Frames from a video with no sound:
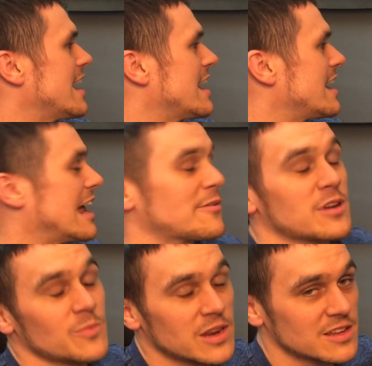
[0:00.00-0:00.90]
And I
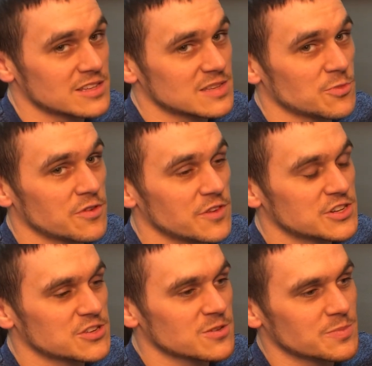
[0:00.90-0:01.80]
recommend it because it's
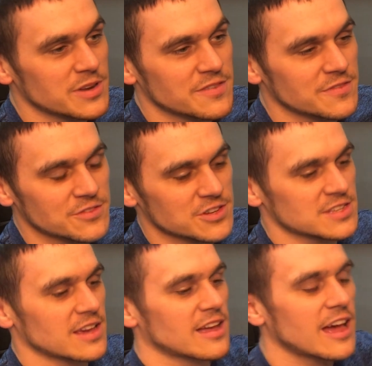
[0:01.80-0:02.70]
motivational, but if you're
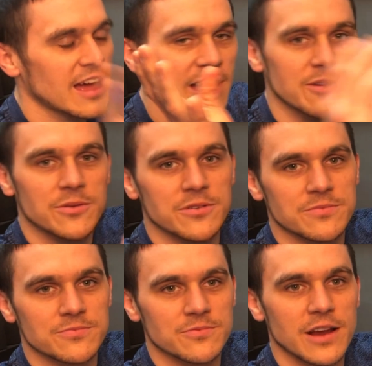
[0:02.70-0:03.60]
just like, I don't want
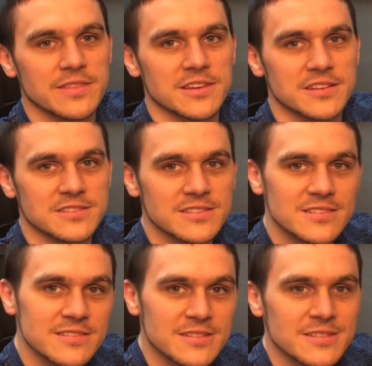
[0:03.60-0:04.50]
to write things,